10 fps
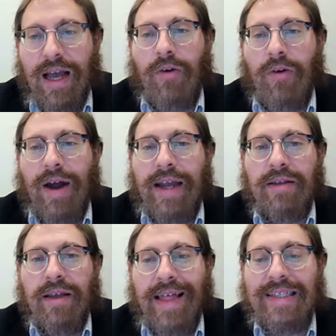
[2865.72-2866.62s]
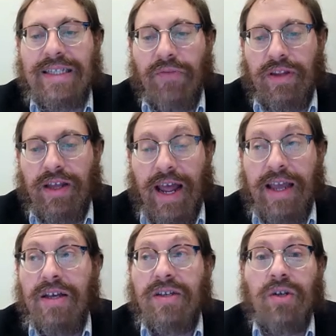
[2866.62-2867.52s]
All right, that's it for
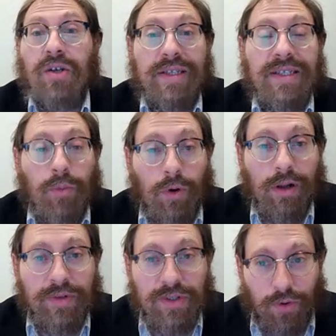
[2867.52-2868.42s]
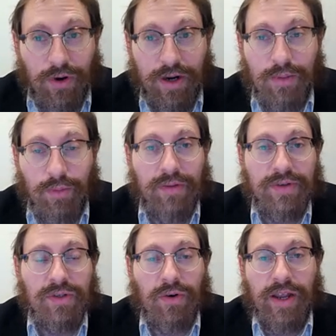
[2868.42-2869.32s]
today. So what's the moral of the story? The moral of
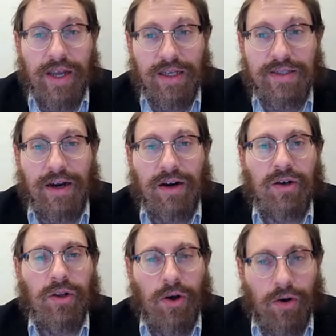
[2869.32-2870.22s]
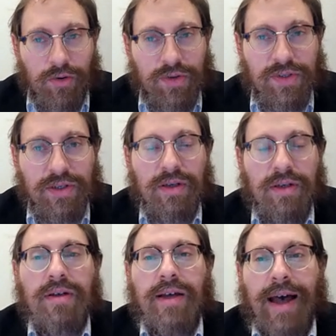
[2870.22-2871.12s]
the story is that our clothes
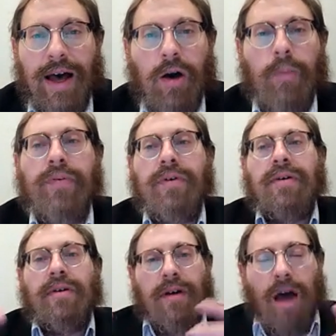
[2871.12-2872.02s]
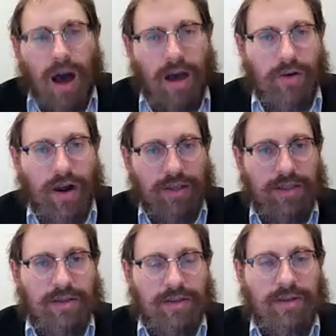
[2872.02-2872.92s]
help honor
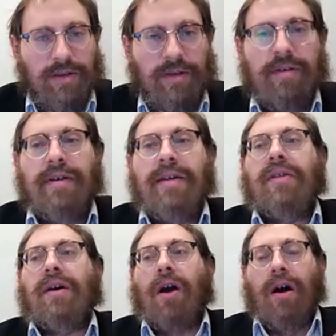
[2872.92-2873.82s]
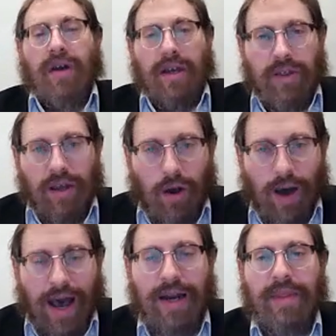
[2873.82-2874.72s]
us. The, the, the
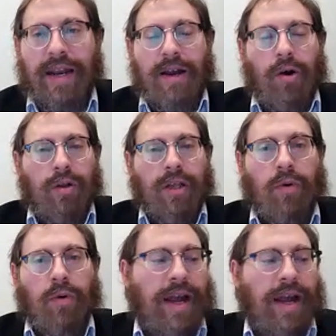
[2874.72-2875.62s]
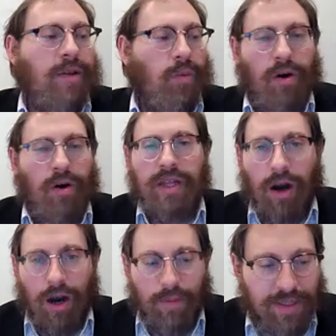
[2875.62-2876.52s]
Kohanim that had holy work had to wear holy
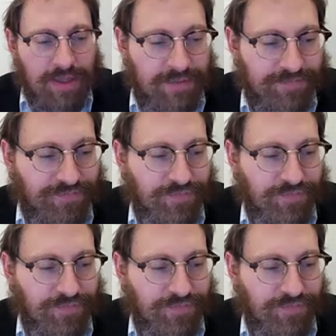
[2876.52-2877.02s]
garments.